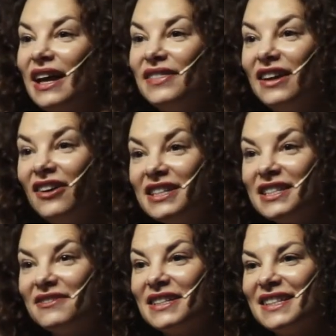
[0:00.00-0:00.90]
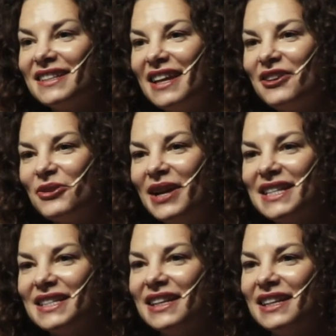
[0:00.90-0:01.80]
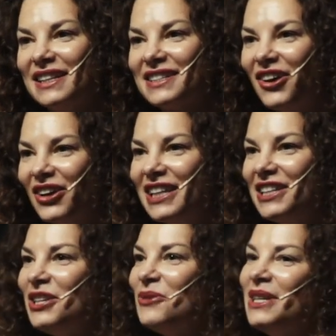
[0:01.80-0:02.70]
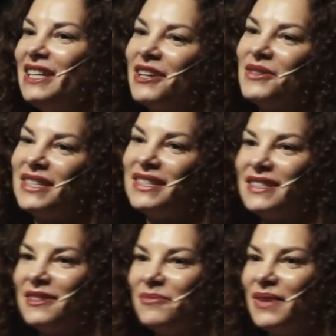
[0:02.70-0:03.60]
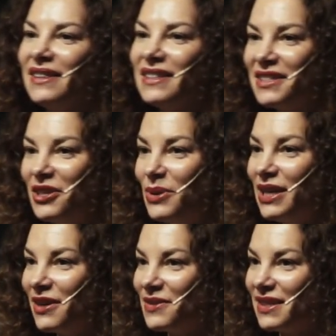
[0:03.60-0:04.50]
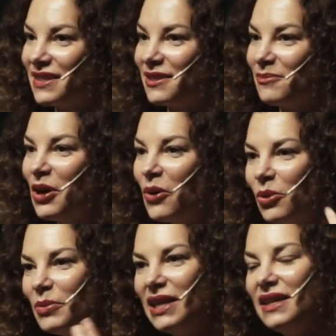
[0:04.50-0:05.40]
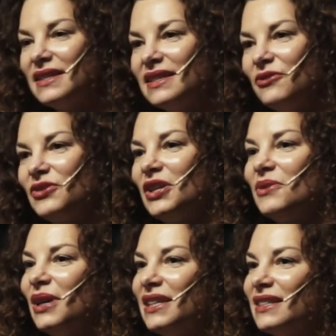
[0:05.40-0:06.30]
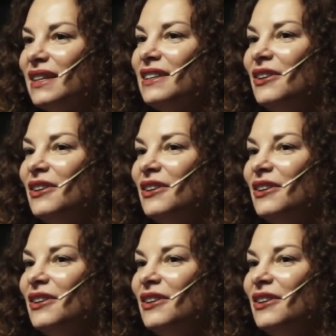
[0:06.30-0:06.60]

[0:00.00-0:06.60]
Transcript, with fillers: And the idea is that they're creating an entirely new ecosystem, and this new ecosystem will be self-generating.